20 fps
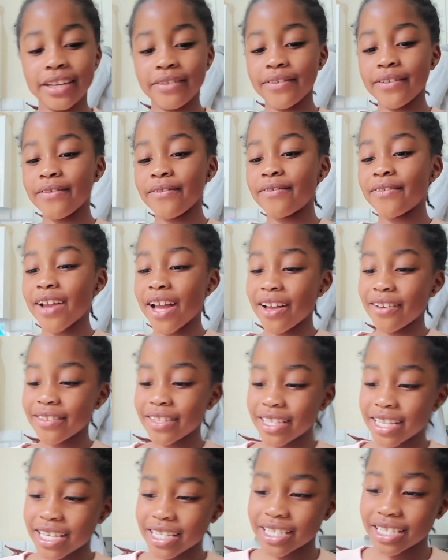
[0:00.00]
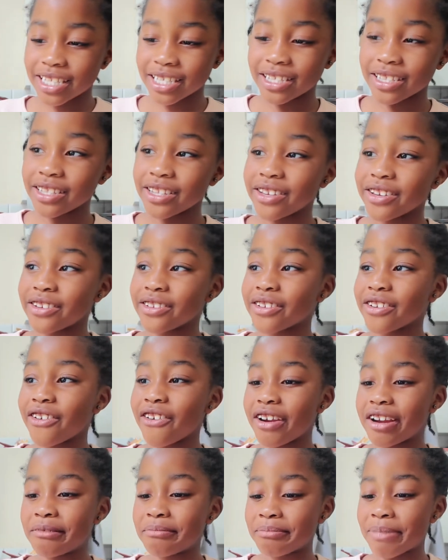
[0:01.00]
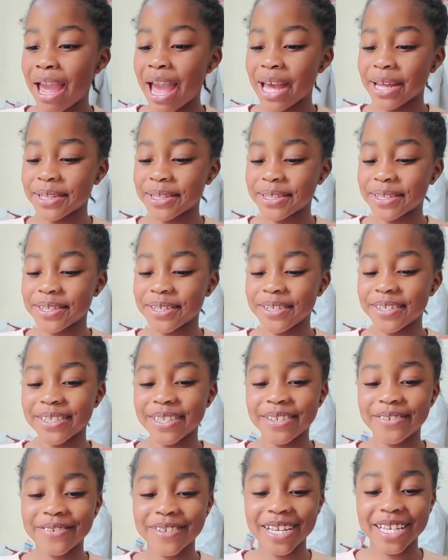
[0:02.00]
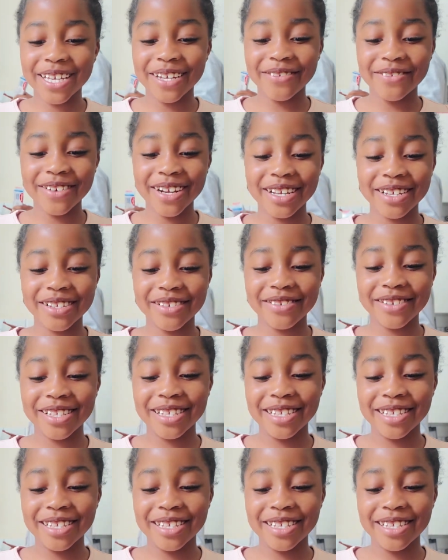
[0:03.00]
even found this unicorn pencil, if I can write it.